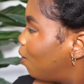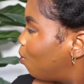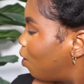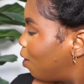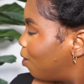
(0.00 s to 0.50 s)

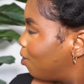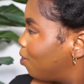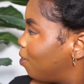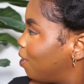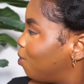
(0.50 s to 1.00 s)
Wow,
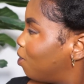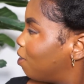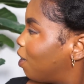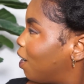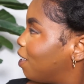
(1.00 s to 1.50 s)
you really
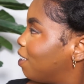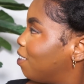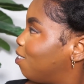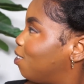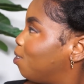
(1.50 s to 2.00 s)
went hard in
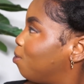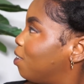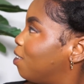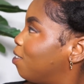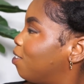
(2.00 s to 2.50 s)
the gym,
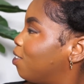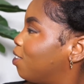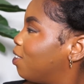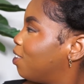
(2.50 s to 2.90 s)
didn't you?